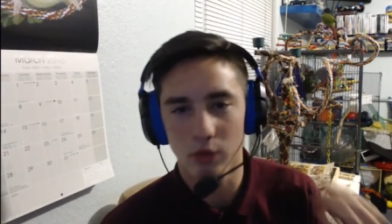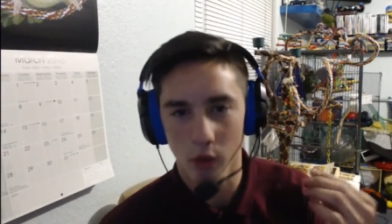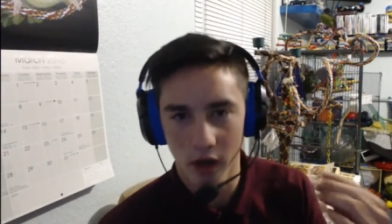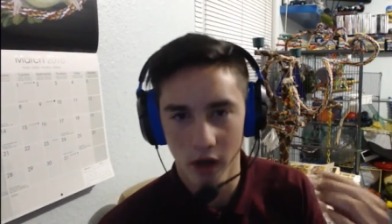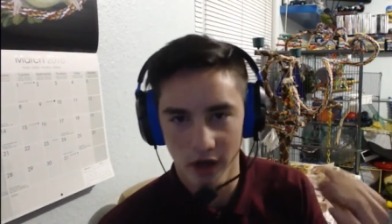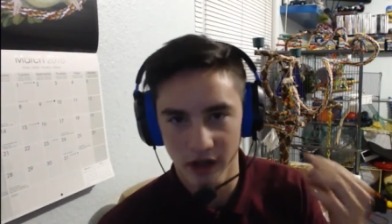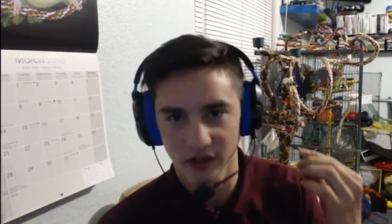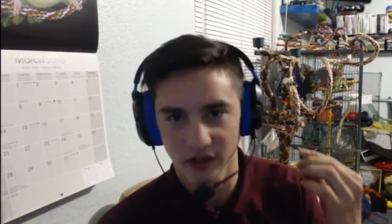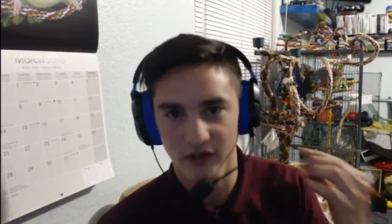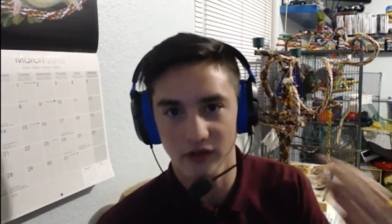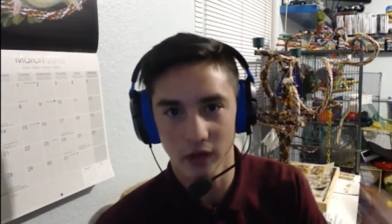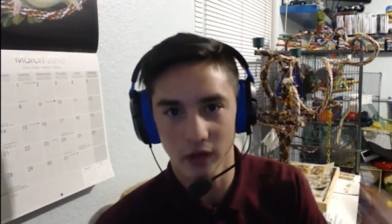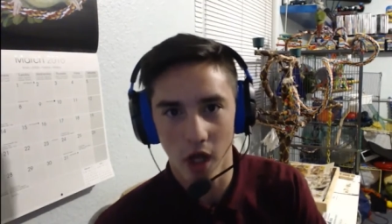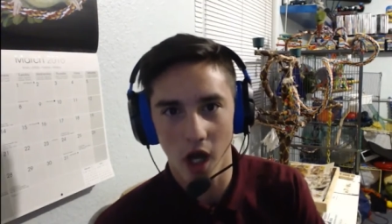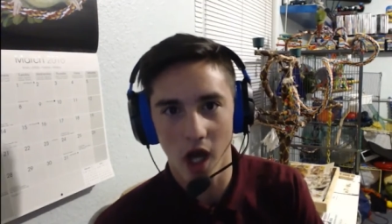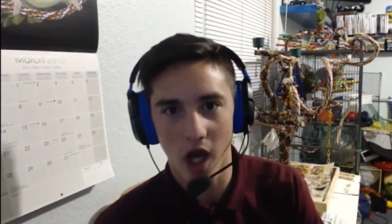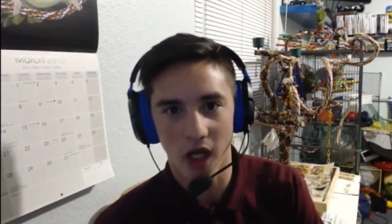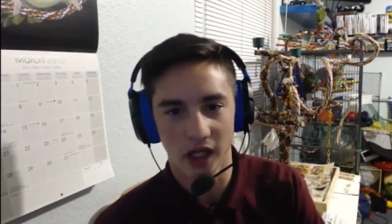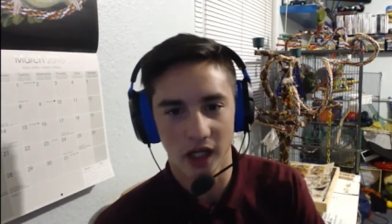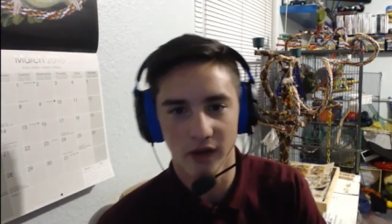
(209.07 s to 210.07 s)
wanted to
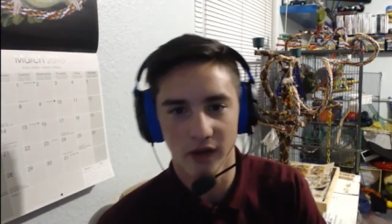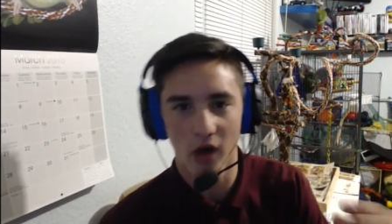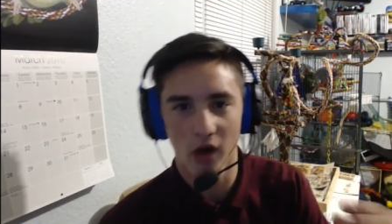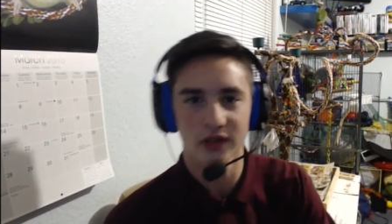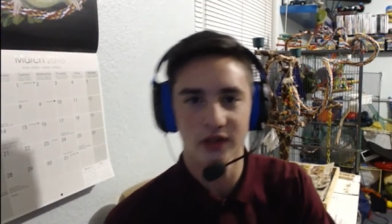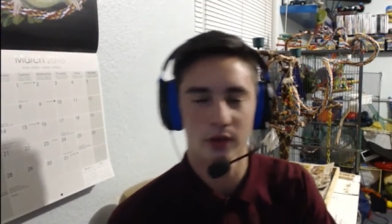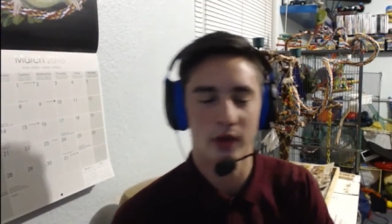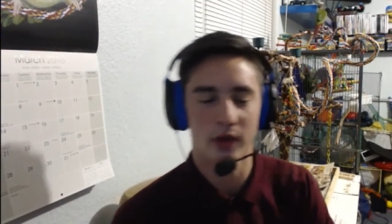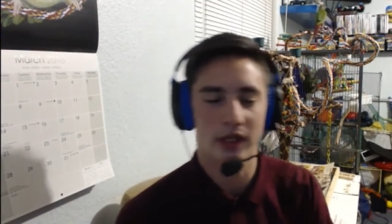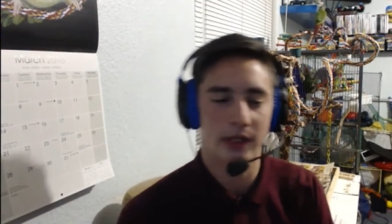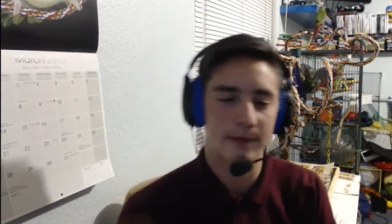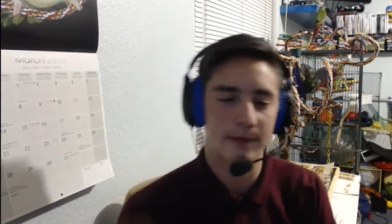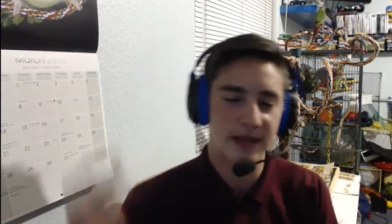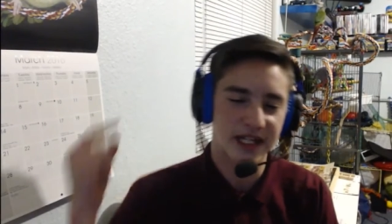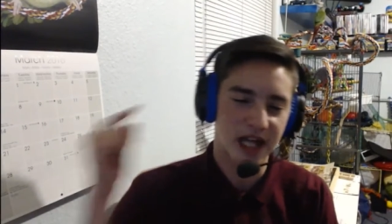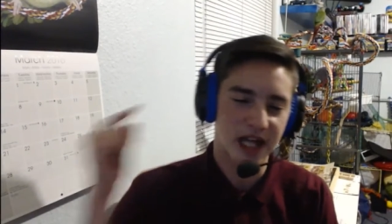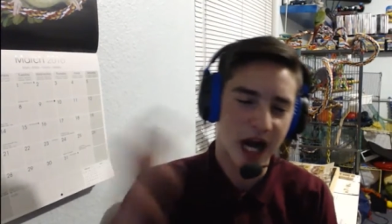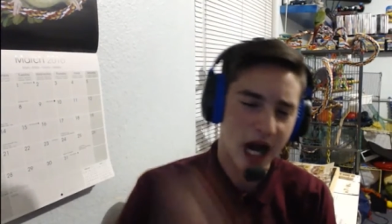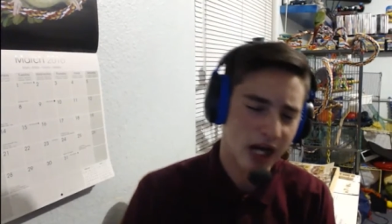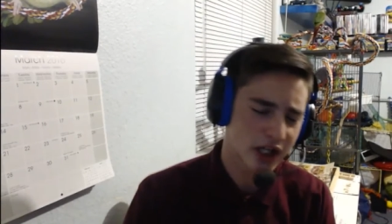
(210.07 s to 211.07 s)
vlog. I've always wanted to
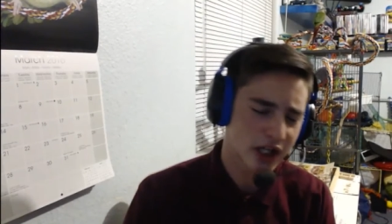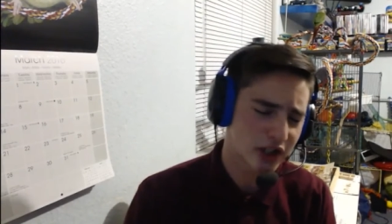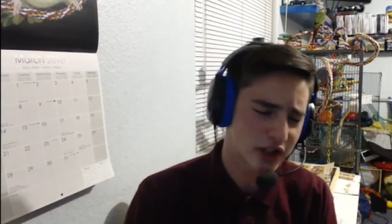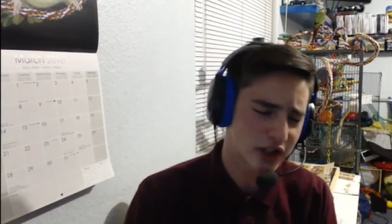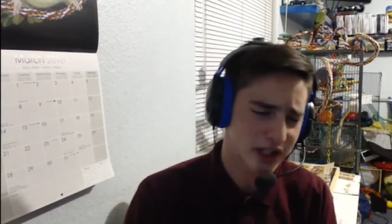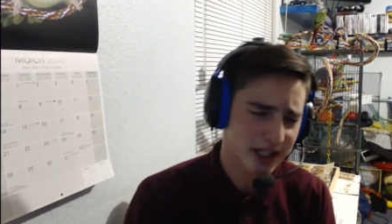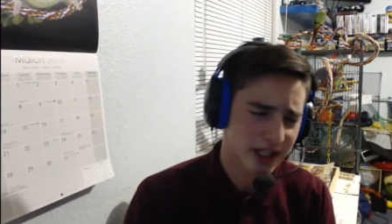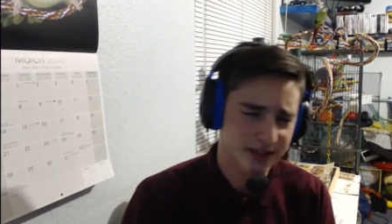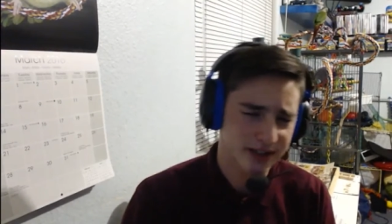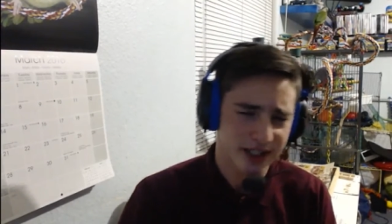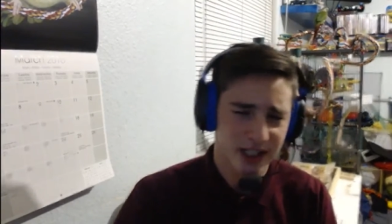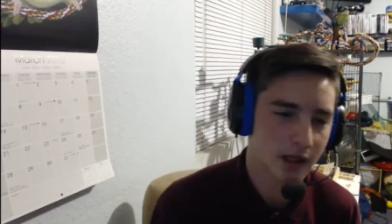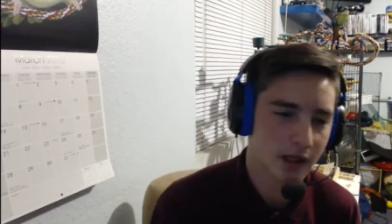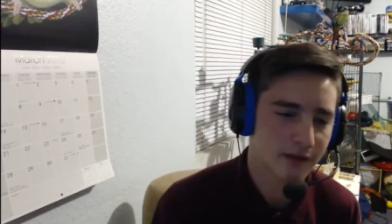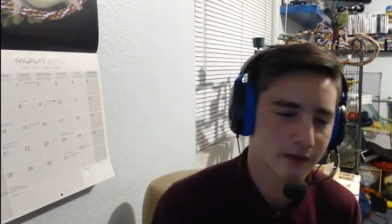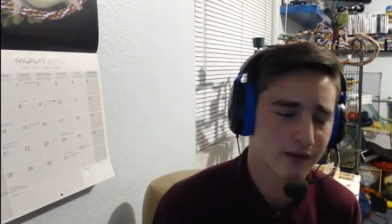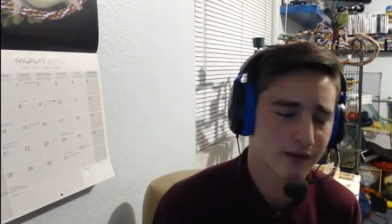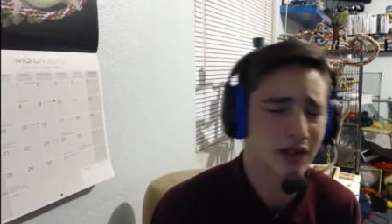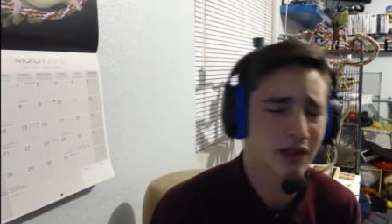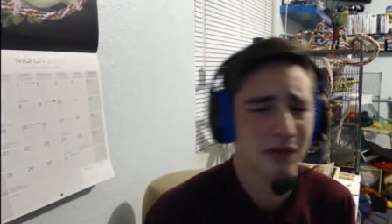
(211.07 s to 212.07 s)
make IRLs.
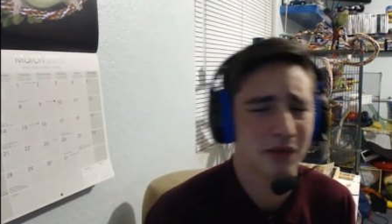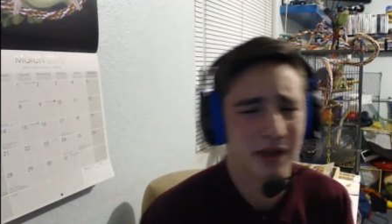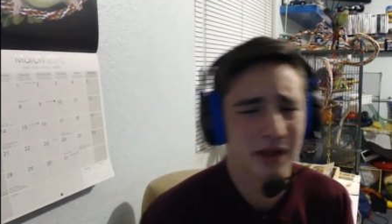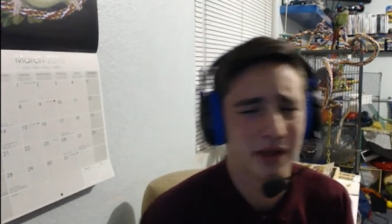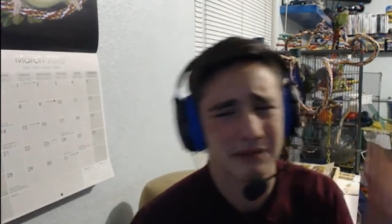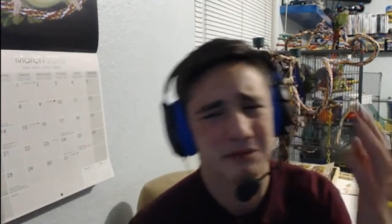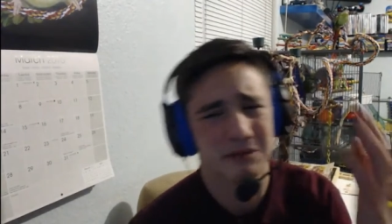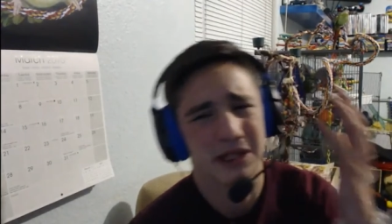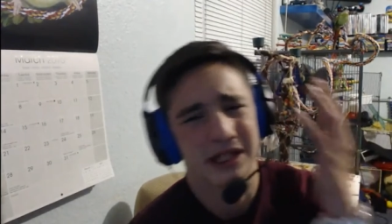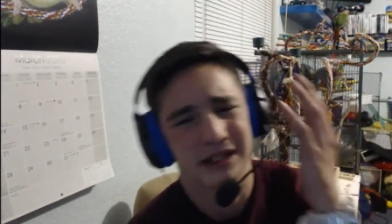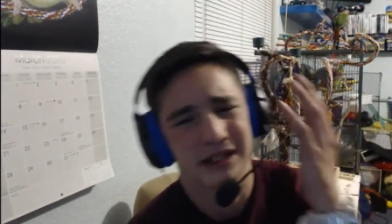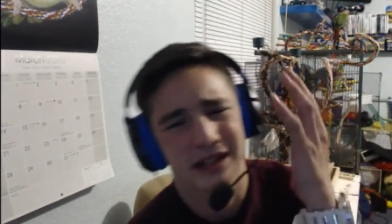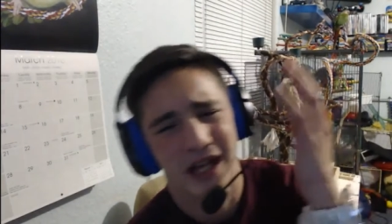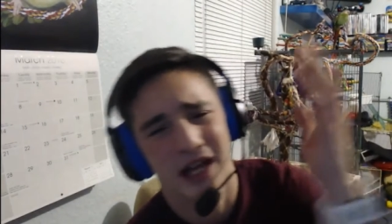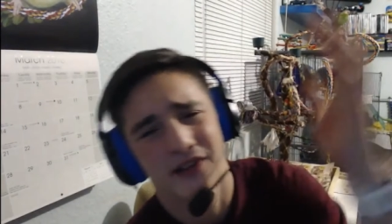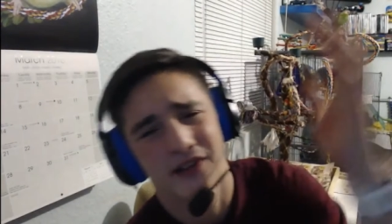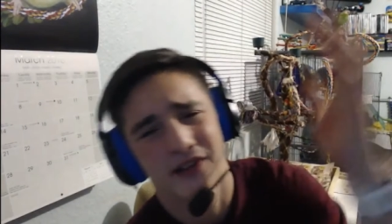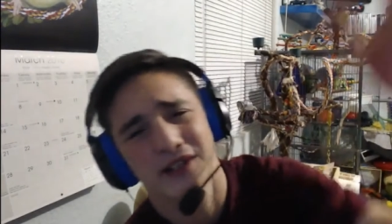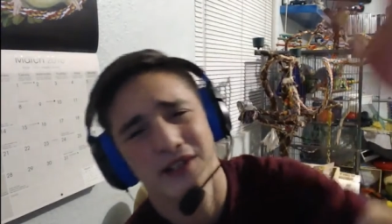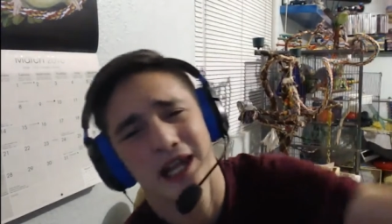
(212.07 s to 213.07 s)
I've always wanted to make
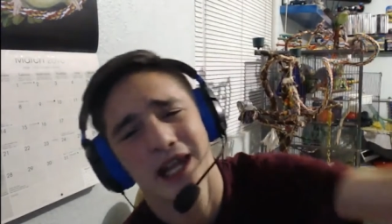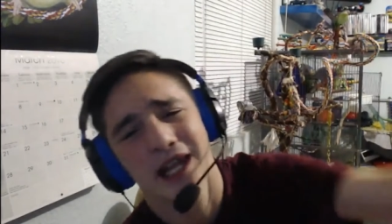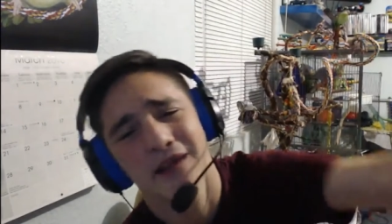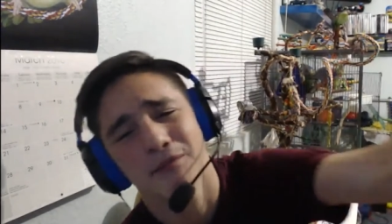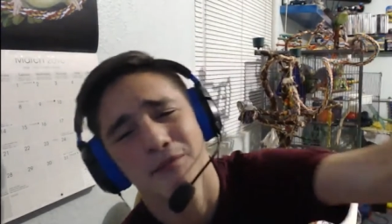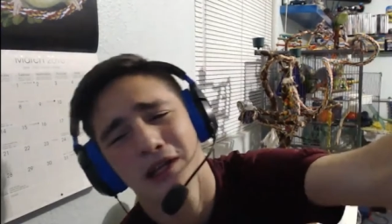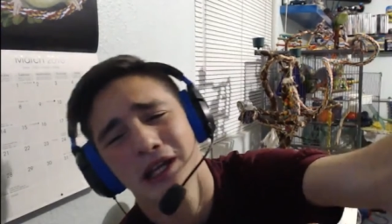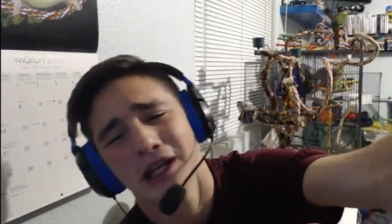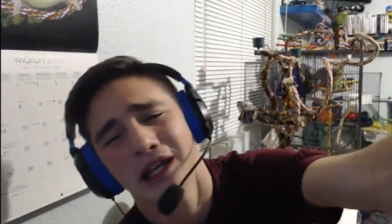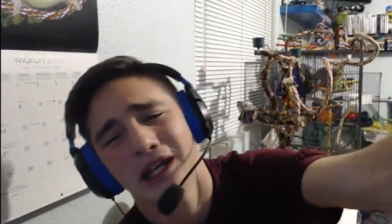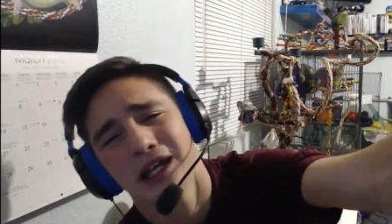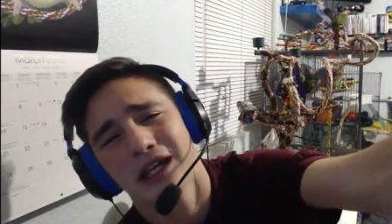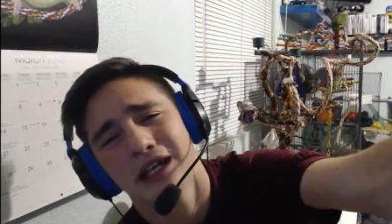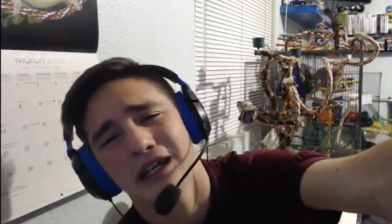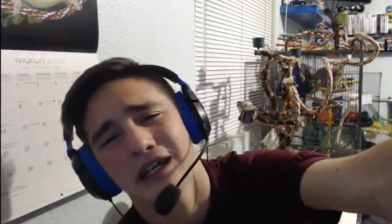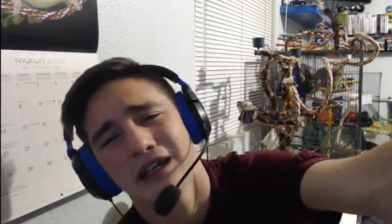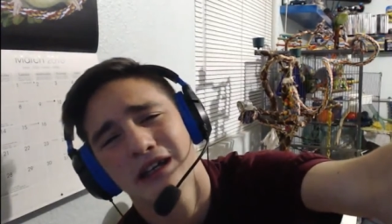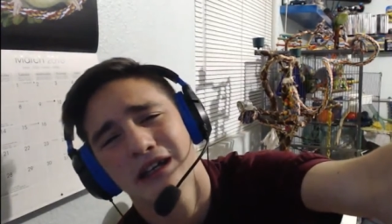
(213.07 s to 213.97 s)
live gameplay.